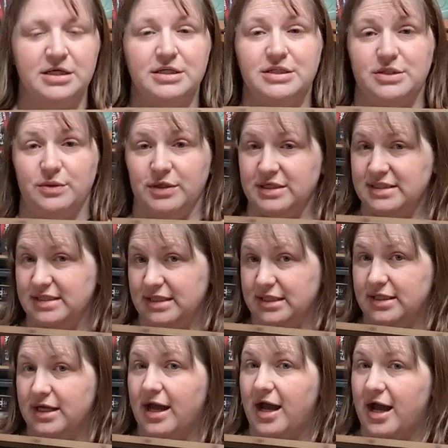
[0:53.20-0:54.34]
So we're going to
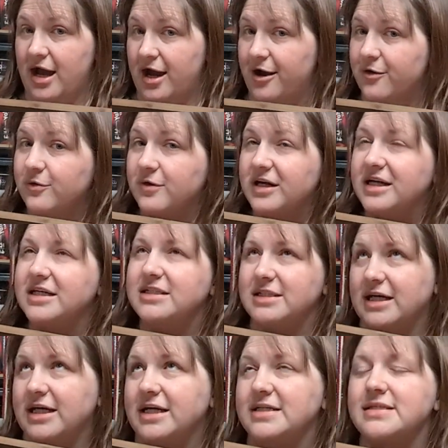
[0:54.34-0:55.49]
see how it
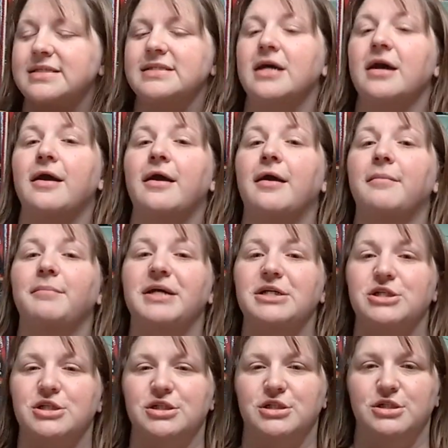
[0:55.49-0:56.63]
tastes. Be
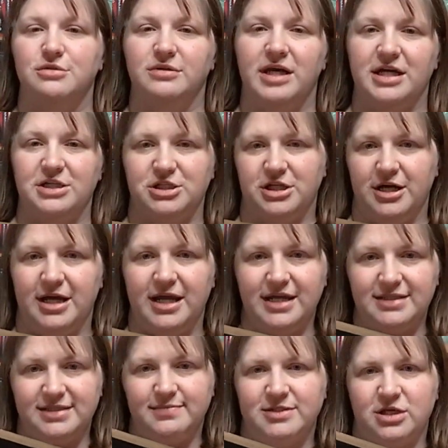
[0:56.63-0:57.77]
sure to like, share,
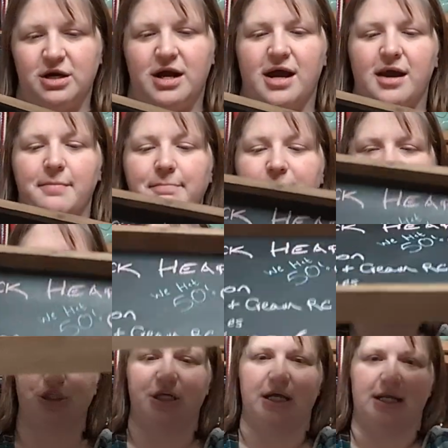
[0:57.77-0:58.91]
and subscribe. Much
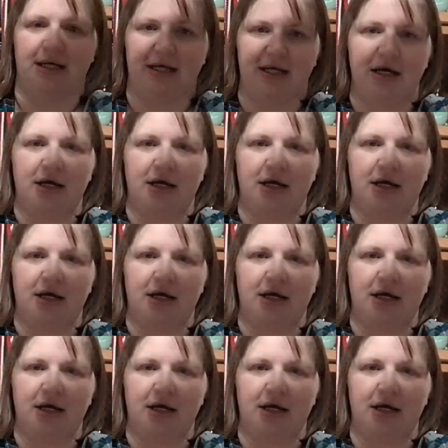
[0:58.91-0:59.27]
appreciated.